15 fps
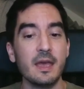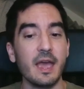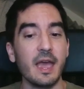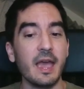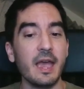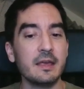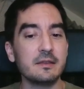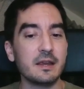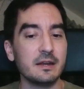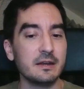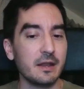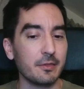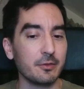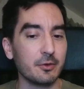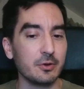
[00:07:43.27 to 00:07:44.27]
And
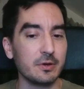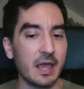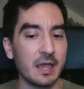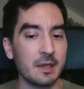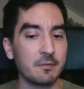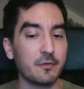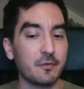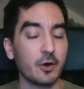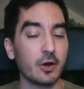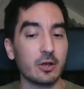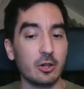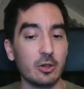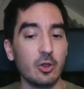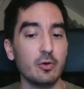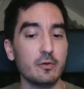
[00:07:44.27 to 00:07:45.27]
another name for a
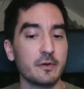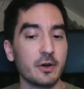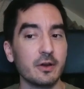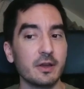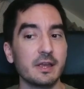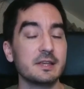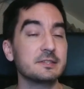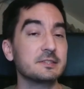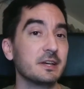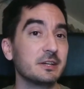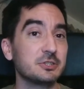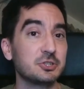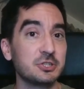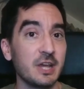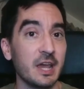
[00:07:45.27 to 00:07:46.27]
clover is a
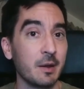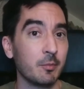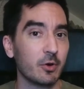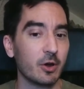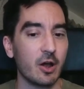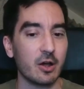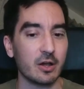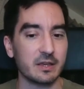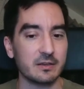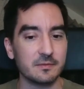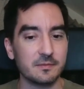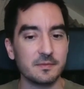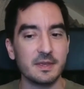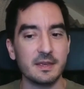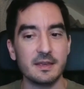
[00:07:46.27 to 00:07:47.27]
shamrock.
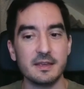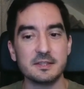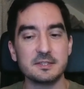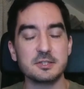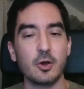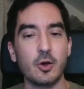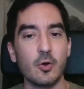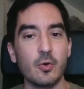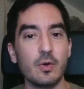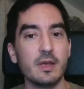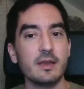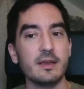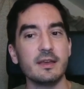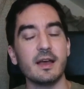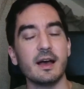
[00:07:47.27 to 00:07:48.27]
So
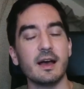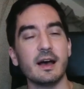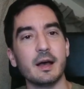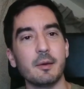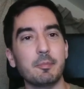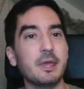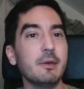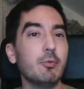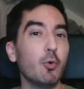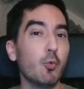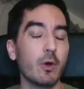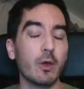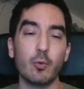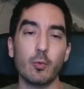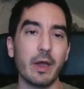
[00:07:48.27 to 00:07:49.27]
people
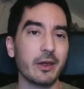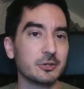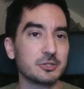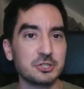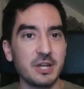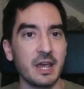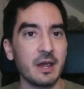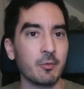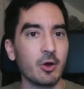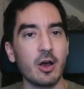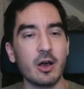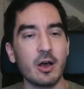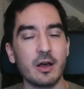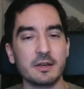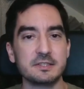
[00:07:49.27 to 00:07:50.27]
will wear
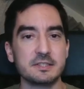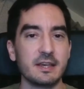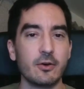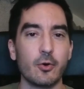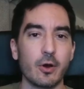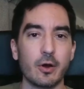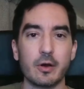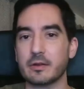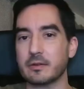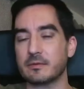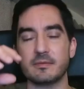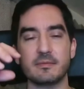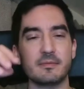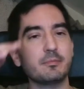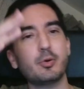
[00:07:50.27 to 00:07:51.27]
shamrocks or
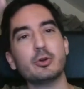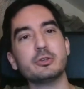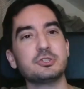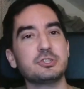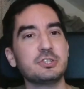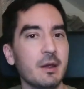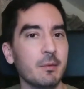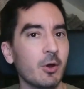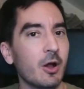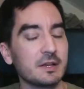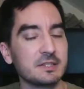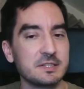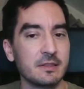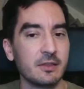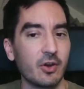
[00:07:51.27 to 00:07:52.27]
put
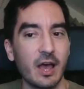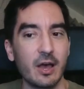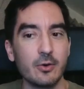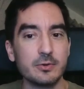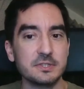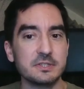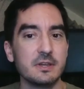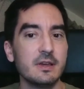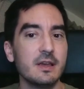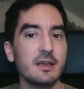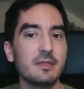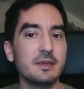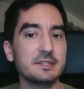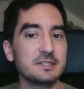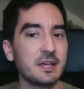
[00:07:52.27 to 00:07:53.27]
shamrocks in their house.
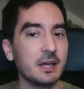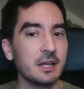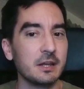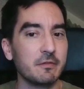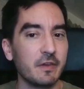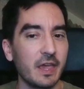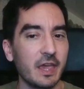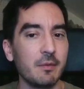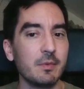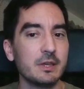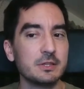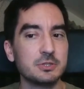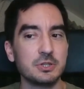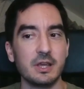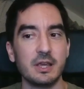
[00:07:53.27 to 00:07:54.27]
This kind of
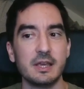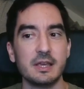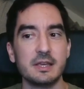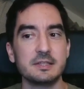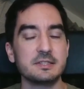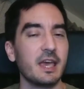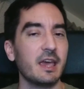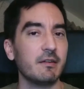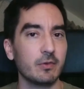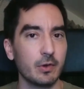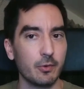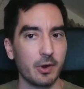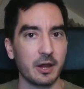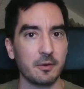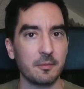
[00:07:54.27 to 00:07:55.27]
image is
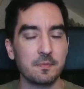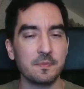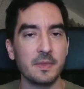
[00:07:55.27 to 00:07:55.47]
everywhere.